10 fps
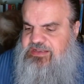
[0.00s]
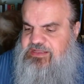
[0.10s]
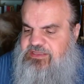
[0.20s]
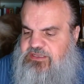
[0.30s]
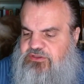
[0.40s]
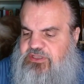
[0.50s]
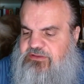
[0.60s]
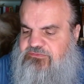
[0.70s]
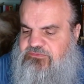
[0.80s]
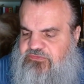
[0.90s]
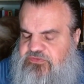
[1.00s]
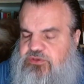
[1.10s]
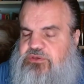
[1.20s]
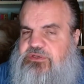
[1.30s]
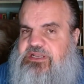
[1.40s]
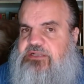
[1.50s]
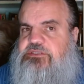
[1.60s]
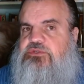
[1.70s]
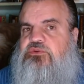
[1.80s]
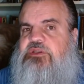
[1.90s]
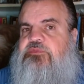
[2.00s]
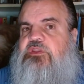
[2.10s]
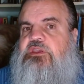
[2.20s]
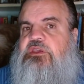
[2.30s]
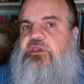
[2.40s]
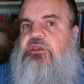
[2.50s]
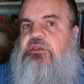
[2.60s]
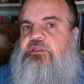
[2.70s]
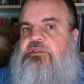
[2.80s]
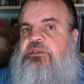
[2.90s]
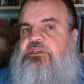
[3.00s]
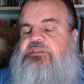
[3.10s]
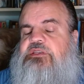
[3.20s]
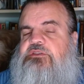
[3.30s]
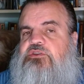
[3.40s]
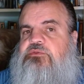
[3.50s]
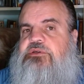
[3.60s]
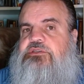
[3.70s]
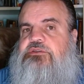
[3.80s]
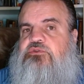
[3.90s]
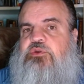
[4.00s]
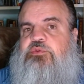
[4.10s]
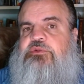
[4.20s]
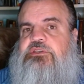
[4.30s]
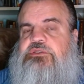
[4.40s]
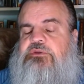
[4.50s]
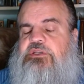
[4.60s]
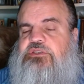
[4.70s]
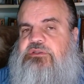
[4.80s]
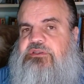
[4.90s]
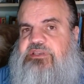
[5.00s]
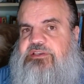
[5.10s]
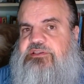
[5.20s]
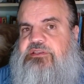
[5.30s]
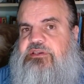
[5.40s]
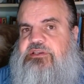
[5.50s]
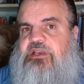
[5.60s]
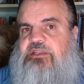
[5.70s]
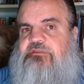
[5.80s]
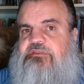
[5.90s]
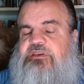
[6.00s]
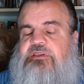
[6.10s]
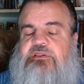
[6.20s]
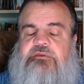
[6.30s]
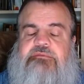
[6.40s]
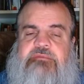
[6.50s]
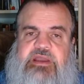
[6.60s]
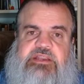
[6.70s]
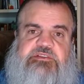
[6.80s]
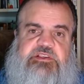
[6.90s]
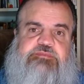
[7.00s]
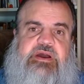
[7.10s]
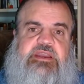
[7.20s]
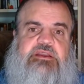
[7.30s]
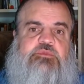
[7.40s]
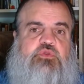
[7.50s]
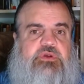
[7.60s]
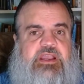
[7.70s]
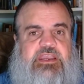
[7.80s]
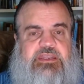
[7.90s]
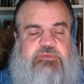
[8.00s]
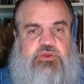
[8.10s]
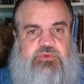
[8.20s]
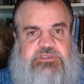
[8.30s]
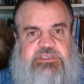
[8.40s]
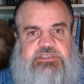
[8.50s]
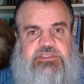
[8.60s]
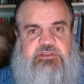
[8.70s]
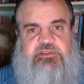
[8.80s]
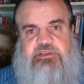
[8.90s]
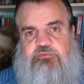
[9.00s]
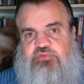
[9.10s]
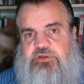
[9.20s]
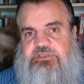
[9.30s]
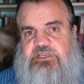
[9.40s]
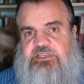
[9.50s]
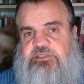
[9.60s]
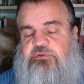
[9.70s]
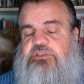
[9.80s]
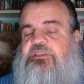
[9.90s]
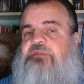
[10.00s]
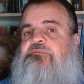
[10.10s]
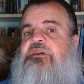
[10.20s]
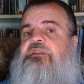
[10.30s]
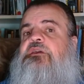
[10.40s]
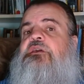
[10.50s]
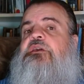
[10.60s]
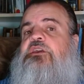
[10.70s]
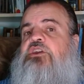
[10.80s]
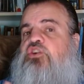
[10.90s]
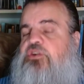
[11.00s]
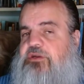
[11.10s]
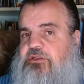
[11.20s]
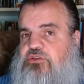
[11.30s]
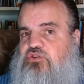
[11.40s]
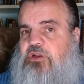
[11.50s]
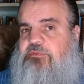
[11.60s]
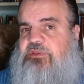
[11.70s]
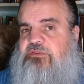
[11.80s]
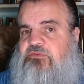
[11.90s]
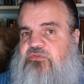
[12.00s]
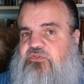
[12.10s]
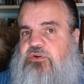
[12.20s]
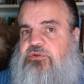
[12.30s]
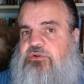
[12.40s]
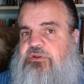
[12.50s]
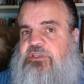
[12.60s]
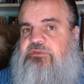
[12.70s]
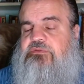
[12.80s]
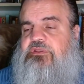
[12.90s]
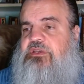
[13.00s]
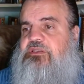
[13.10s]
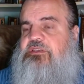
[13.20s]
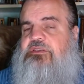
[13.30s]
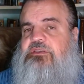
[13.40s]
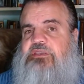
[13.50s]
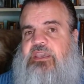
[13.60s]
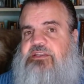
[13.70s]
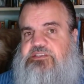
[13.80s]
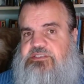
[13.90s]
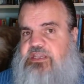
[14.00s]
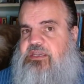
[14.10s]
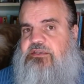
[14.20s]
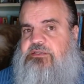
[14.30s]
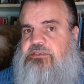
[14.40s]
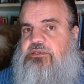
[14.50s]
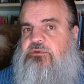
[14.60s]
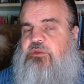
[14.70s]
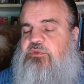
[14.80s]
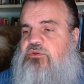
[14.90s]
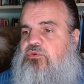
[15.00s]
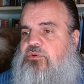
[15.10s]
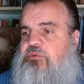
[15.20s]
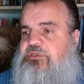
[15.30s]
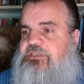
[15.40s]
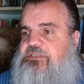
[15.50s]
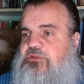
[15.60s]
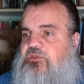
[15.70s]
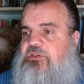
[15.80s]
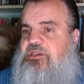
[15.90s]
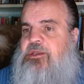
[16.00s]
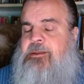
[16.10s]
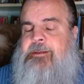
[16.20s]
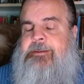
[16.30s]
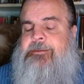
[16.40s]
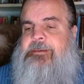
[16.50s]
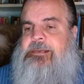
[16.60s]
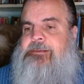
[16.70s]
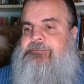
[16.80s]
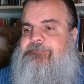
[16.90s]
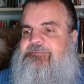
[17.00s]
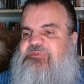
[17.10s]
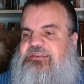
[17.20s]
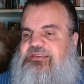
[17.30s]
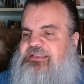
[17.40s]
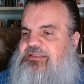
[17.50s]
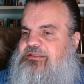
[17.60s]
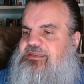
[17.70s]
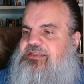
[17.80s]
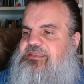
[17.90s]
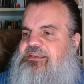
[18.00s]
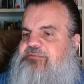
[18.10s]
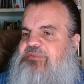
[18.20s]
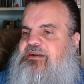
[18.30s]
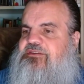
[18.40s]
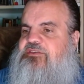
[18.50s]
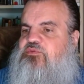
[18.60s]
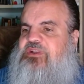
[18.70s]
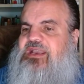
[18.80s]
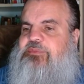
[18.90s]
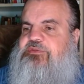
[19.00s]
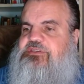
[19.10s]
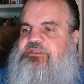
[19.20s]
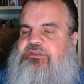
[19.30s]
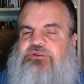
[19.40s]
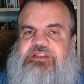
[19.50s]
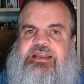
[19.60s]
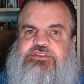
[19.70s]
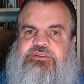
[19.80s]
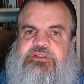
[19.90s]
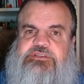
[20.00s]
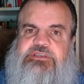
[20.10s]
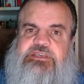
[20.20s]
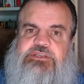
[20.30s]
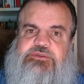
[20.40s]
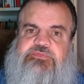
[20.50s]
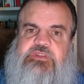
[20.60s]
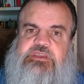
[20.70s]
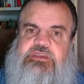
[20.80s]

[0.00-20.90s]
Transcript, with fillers: I think looking further downstream, the extent to which the Trump administration does these kind of things might inspire more academic resistance and protests, which then might encourage Trump even further, given that he can't stand disagreement or resistance. Um, Another thing to think about is what happens to international education.